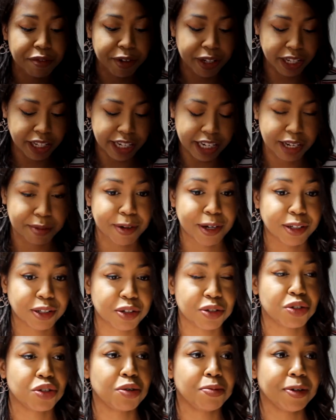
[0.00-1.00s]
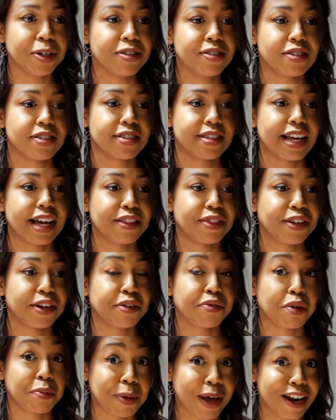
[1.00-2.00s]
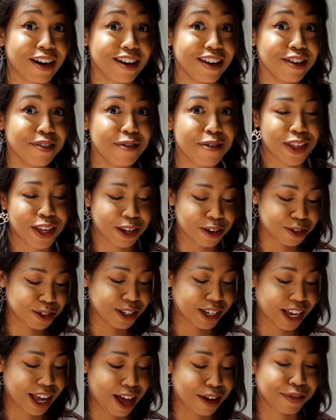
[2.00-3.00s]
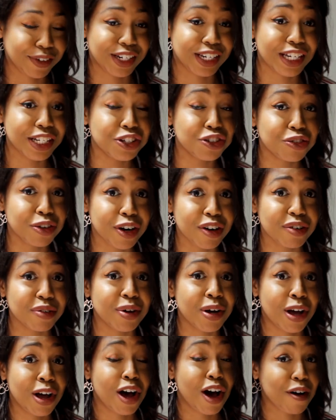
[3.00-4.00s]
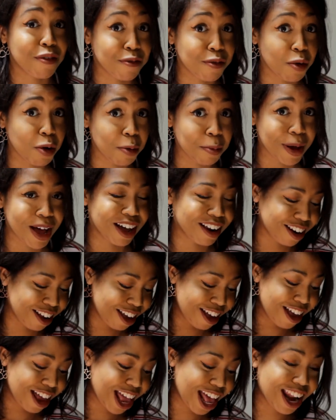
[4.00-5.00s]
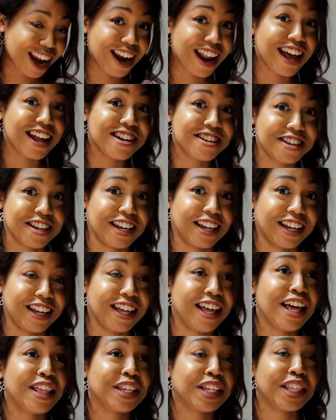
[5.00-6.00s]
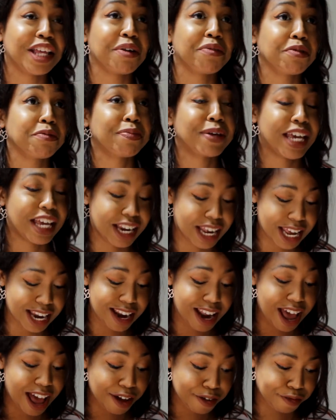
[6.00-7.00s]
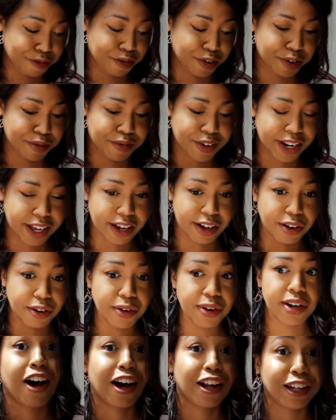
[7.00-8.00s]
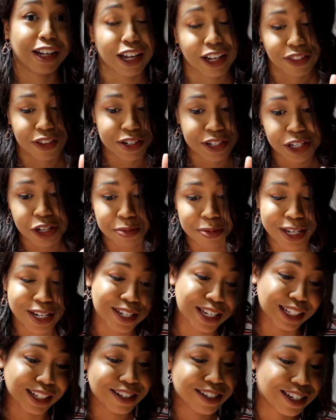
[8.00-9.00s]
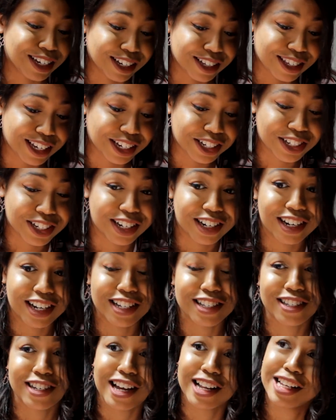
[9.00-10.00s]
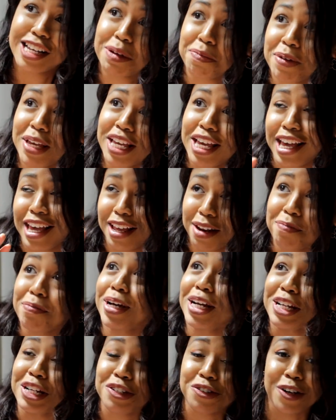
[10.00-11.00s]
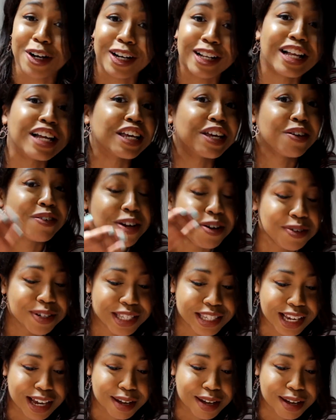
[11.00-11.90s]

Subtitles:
really like about YouTubers is that they're repetitive. They usually have an intro, a format, and an ending that they repeat in every video. Unlike the JLPT listening section, it's not like being hit by a truck. Like, you know what's